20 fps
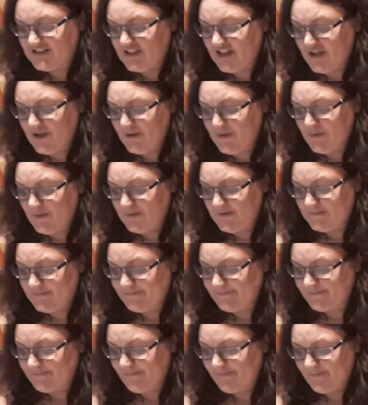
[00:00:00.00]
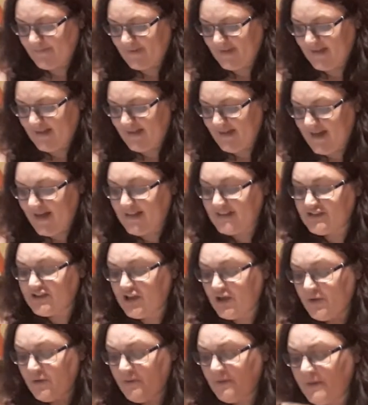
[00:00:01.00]
So, yeah,
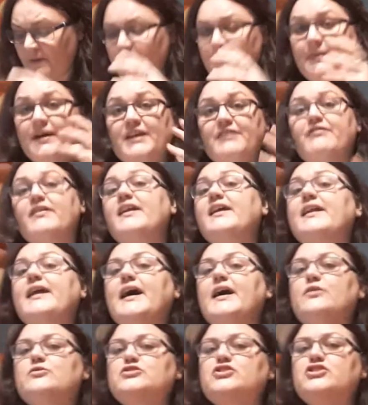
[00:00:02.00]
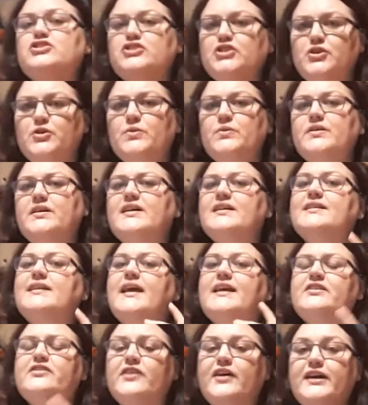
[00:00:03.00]
so money running out. Soon
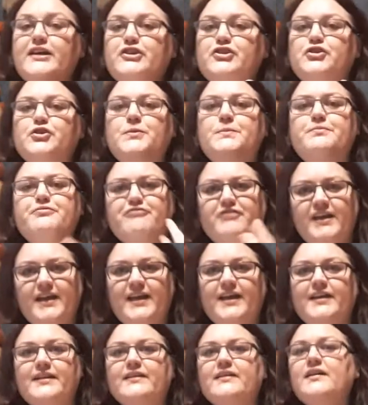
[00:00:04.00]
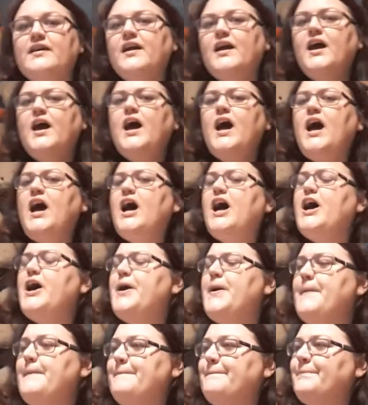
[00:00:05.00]
they started to bring in
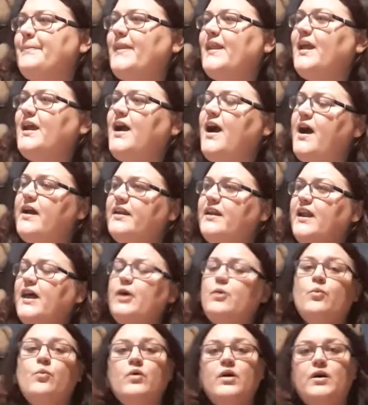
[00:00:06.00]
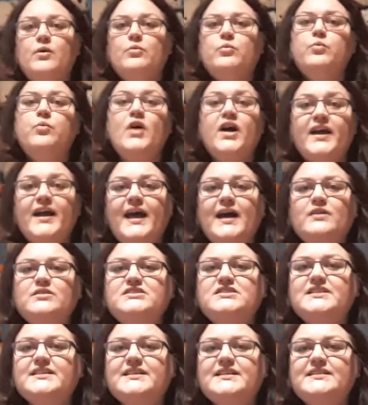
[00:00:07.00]
kind of like
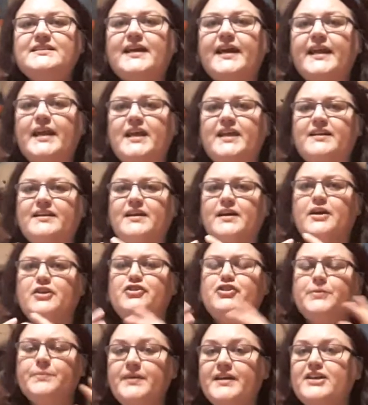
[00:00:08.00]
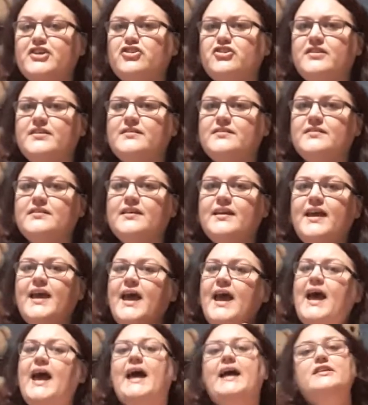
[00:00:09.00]
workhouses and then soup kitchens.
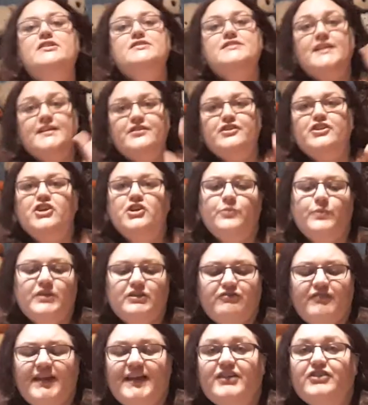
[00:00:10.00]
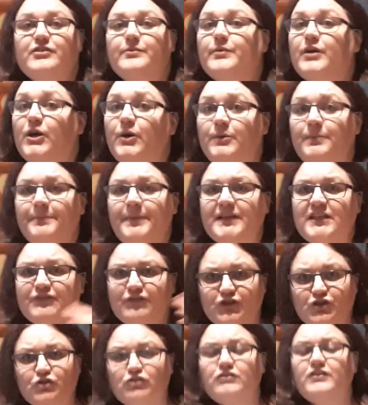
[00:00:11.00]
And Daisy Goodwin's relation, going back to
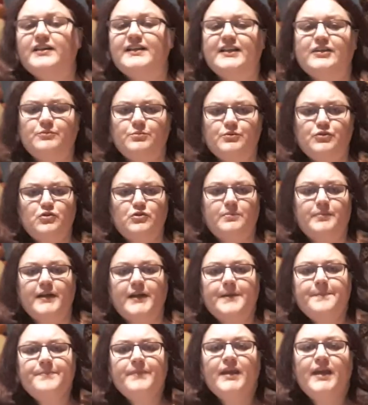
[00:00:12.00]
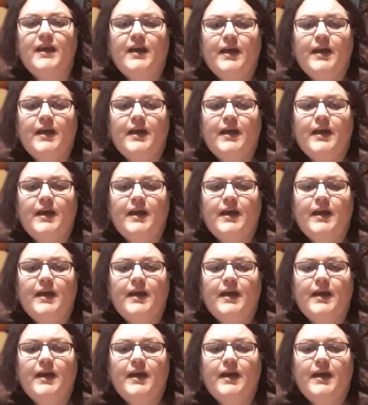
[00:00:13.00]
Victoria, because that's what it taught me,